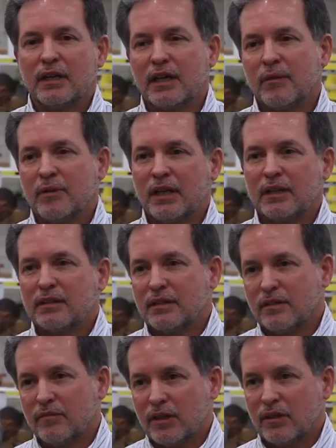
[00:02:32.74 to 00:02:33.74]
accommodate
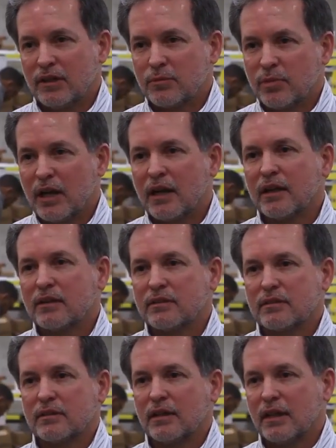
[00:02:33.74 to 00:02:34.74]
the various
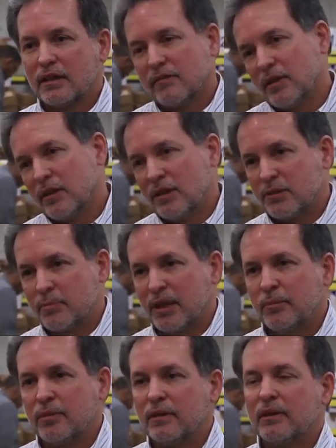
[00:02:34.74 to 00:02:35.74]
products and the various
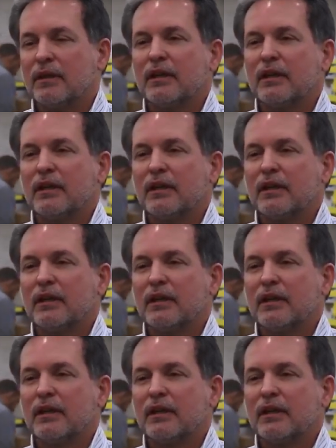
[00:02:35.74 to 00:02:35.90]
people.